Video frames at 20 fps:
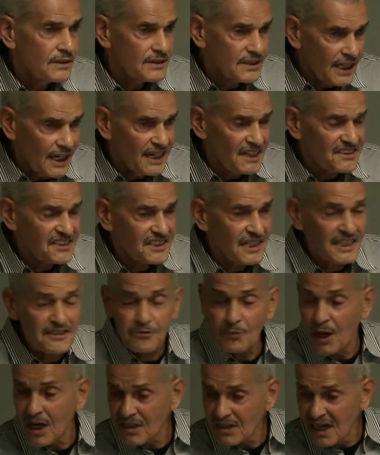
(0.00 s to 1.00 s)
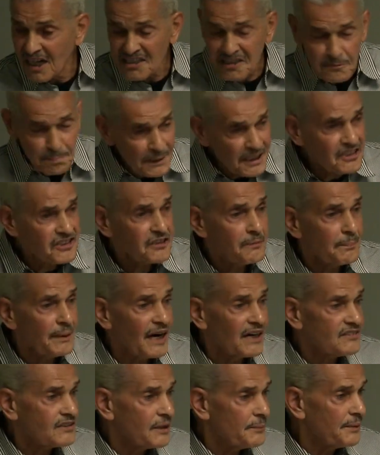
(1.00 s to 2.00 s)
Yes, that's why Allah speaks
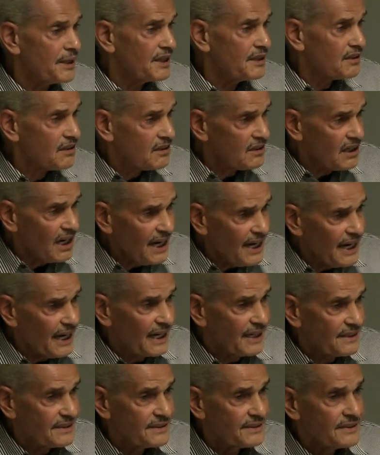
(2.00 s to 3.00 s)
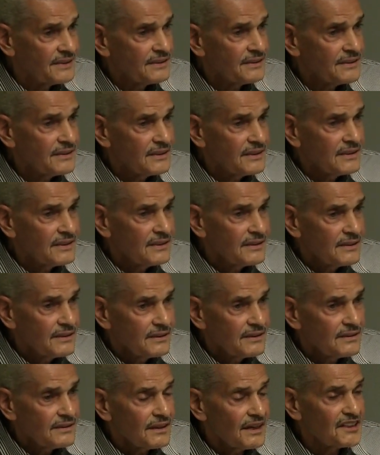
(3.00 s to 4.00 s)
about them in the Quran.
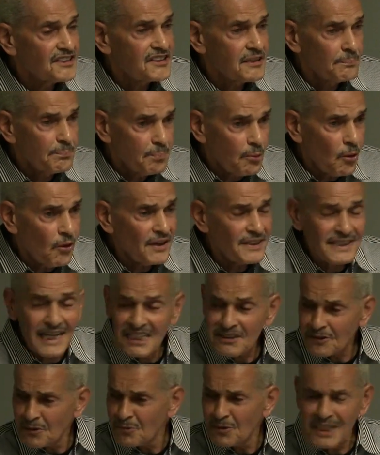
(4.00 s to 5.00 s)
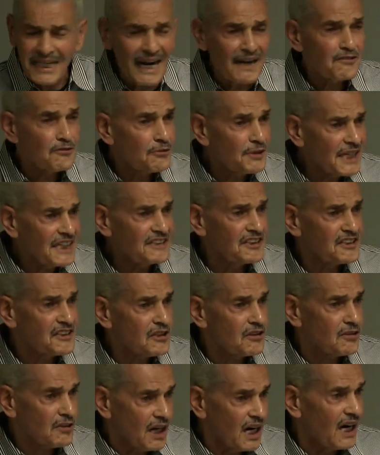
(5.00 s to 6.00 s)
It's important. That's what we got to read this
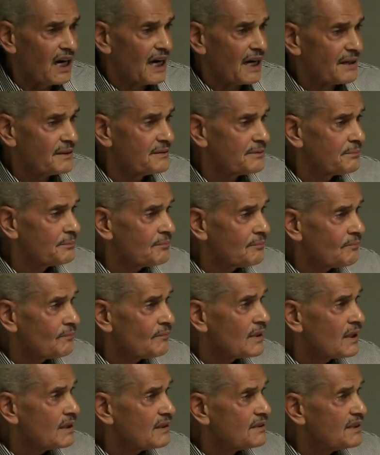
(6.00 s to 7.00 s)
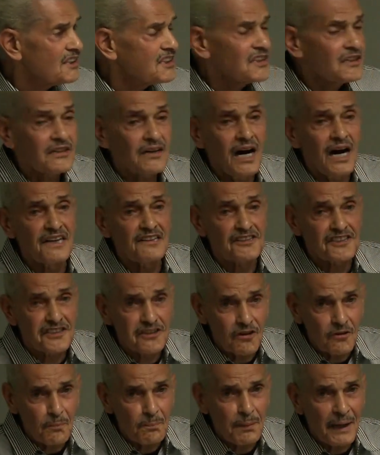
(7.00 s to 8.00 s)
Quran. This Quran is
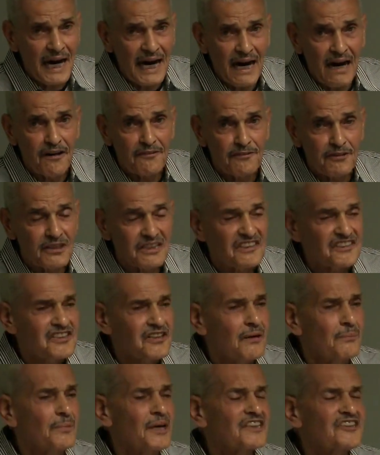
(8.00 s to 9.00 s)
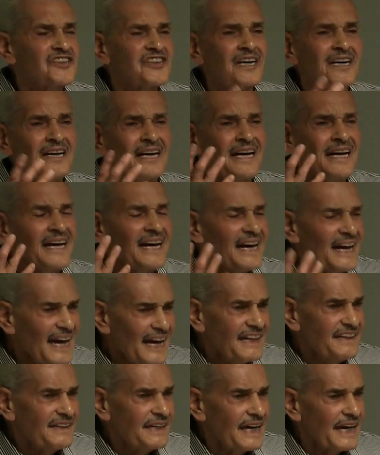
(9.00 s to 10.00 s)
so powerful. There's so much
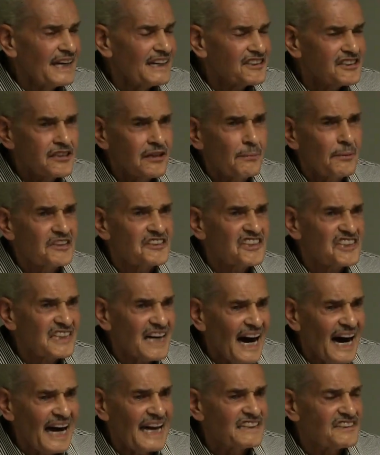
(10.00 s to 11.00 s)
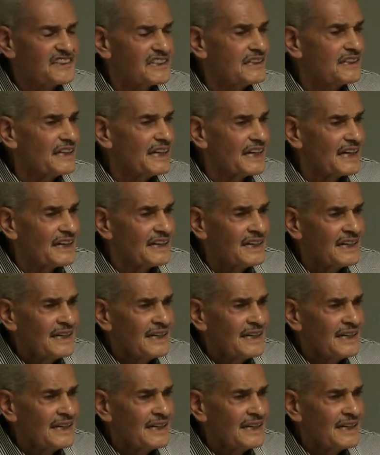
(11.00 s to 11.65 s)
in there. There's so much science in there.